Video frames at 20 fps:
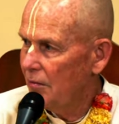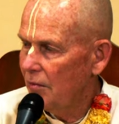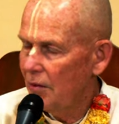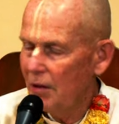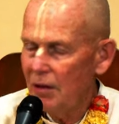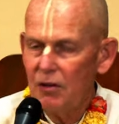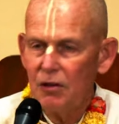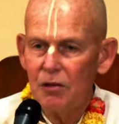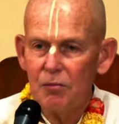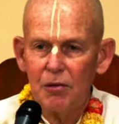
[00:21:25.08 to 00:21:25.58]

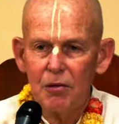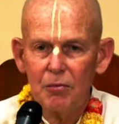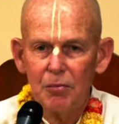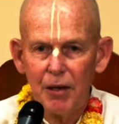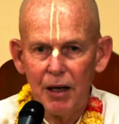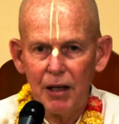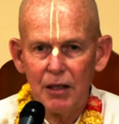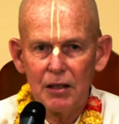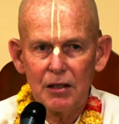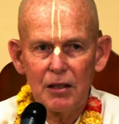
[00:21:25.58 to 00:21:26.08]
intimate
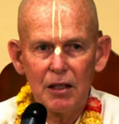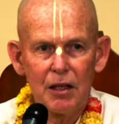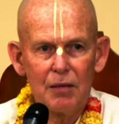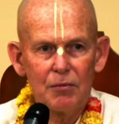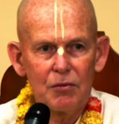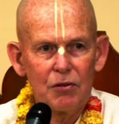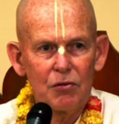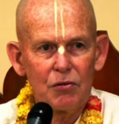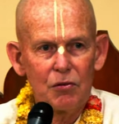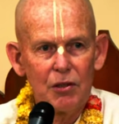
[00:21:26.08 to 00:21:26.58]

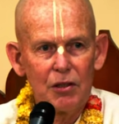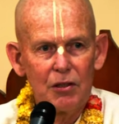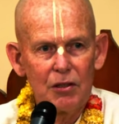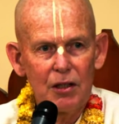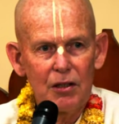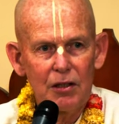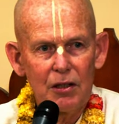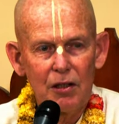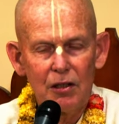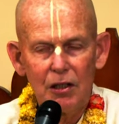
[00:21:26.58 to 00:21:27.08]
pastimes of Sri
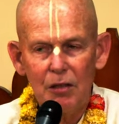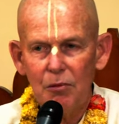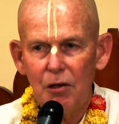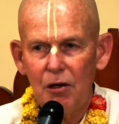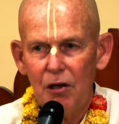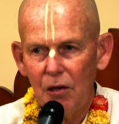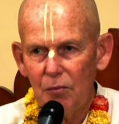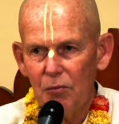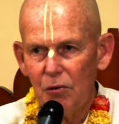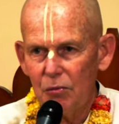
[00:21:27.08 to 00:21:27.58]
Chaitanya
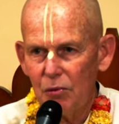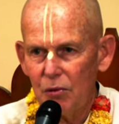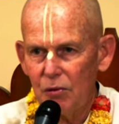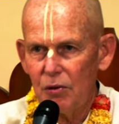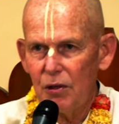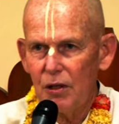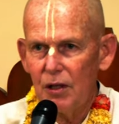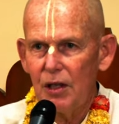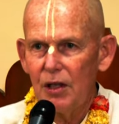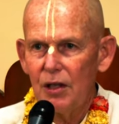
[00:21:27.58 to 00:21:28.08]
Mahaprabhu.
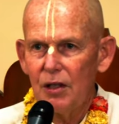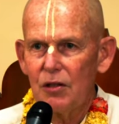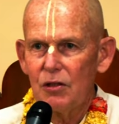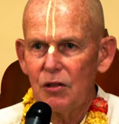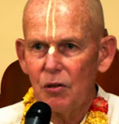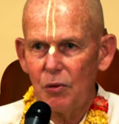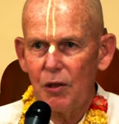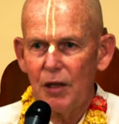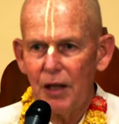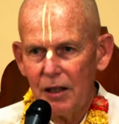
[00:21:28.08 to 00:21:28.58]

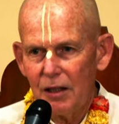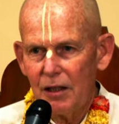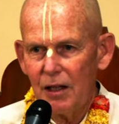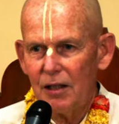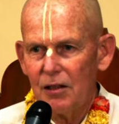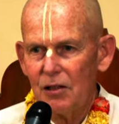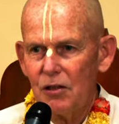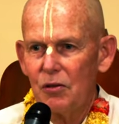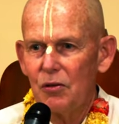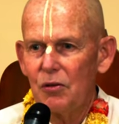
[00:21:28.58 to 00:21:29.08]
So when I
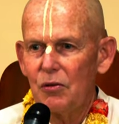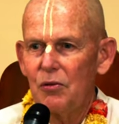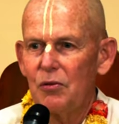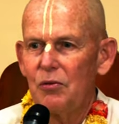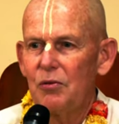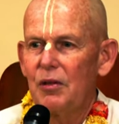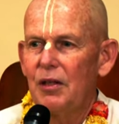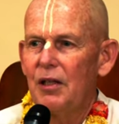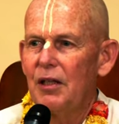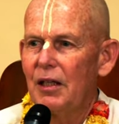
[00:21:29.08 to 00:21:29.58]
got
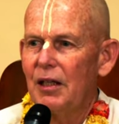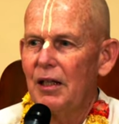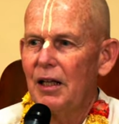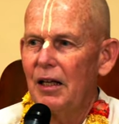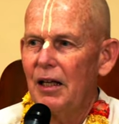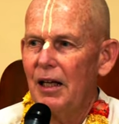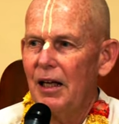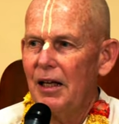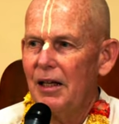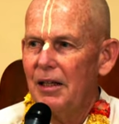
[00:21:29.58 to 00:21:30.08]
to
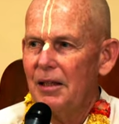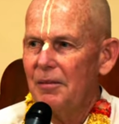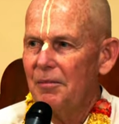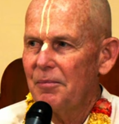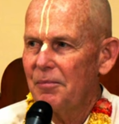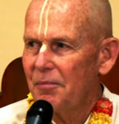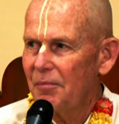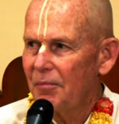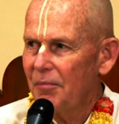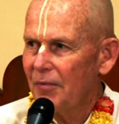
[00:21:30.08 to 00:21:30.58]
L.A.,
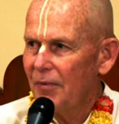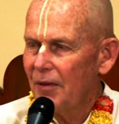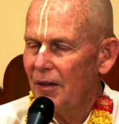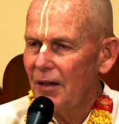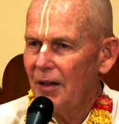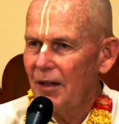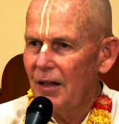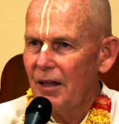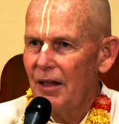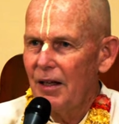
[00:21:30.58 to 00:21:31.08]

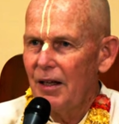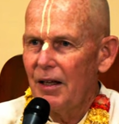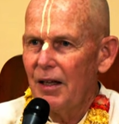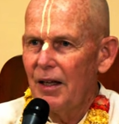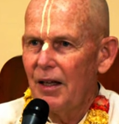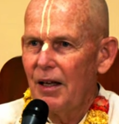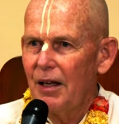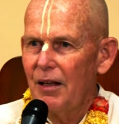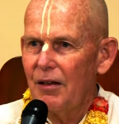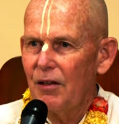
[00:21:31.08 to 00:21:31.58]

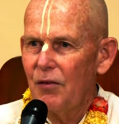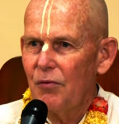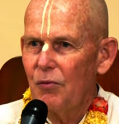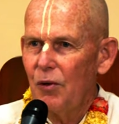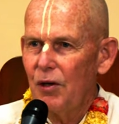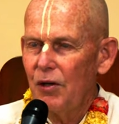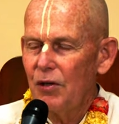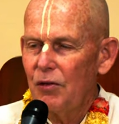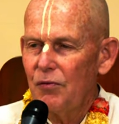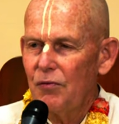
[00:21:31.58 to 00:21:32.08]

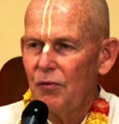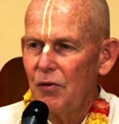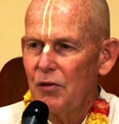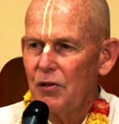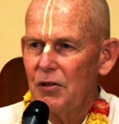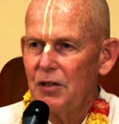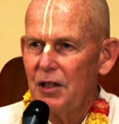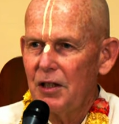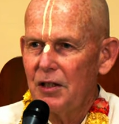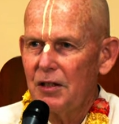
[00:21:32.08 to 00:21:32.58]
one of the
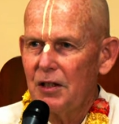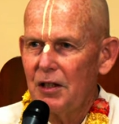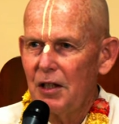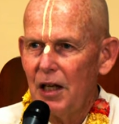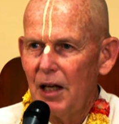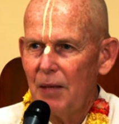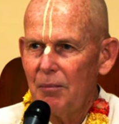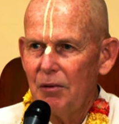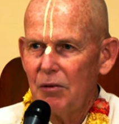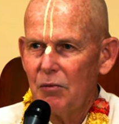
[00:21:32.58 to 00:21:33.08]
first things that
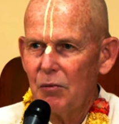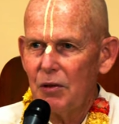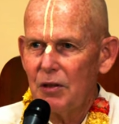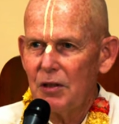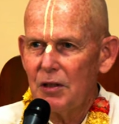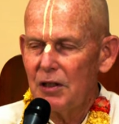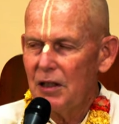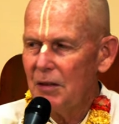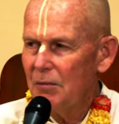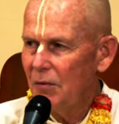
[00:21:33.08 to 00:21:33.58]
happened
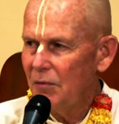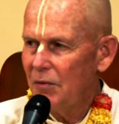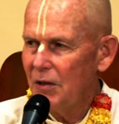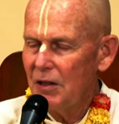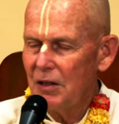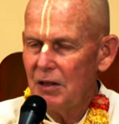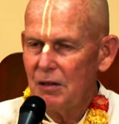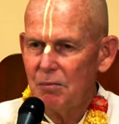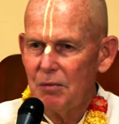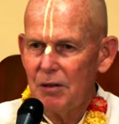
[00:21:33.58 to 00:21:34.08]
was some of
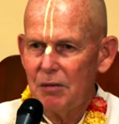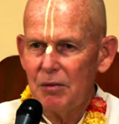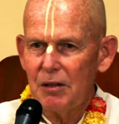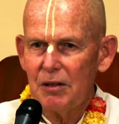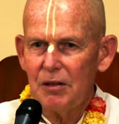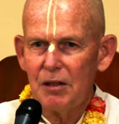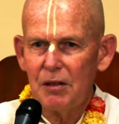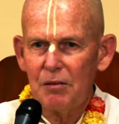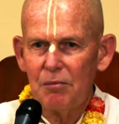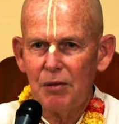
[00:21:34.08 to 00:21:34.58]
these
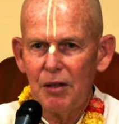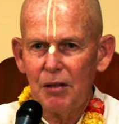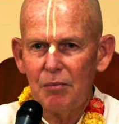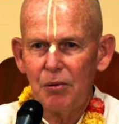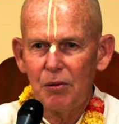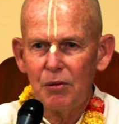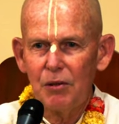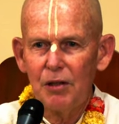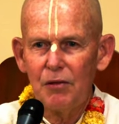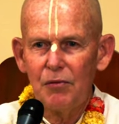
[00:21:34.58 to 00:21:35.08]
BBT
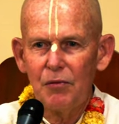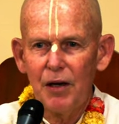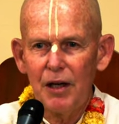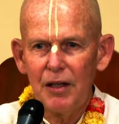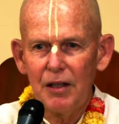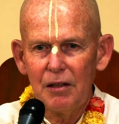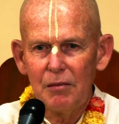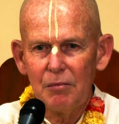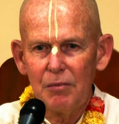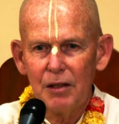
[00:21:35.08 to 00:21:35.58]
people
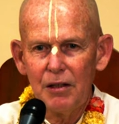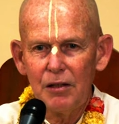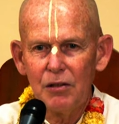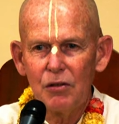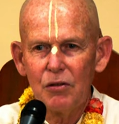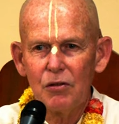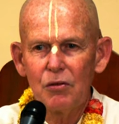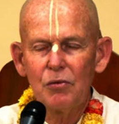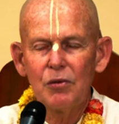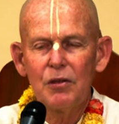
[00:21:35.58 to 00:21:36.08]
invited me
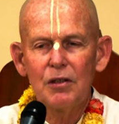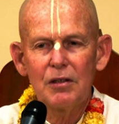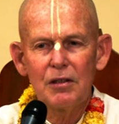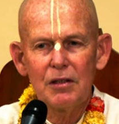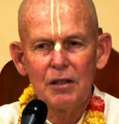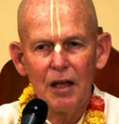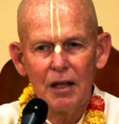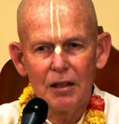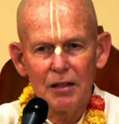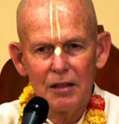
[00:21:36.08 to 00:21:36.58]
to
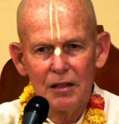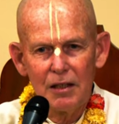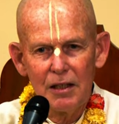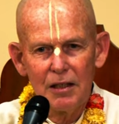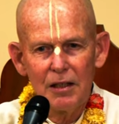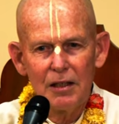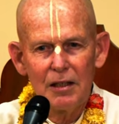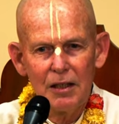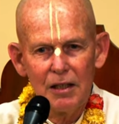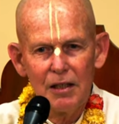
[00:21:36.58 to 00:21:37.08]
a
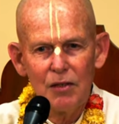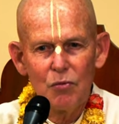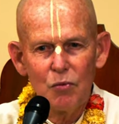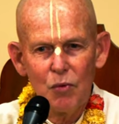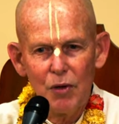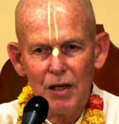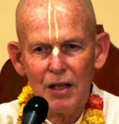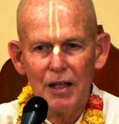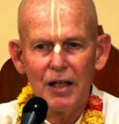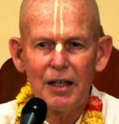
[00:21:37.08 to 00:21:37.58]
CC
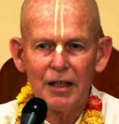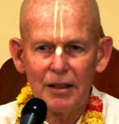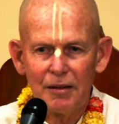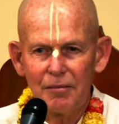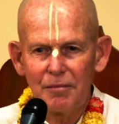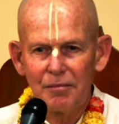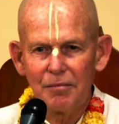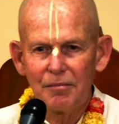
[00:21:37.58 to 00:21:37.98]
reading.